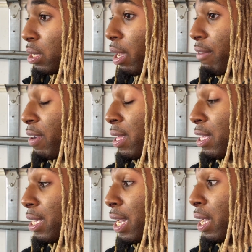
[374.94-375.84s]
finally
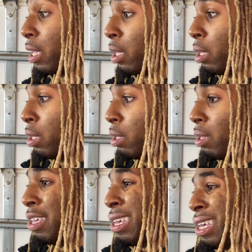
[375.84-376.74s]
got
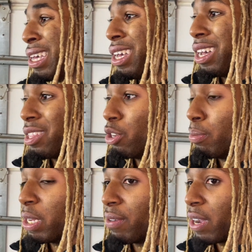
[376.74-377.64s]
a little
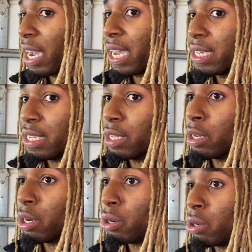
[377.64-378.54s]
bit of an idea
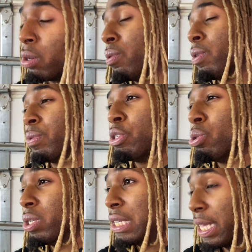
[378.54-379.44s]
on what we
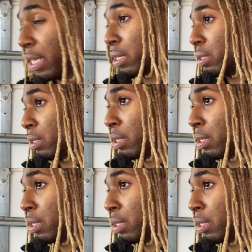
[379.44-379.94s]
doing next.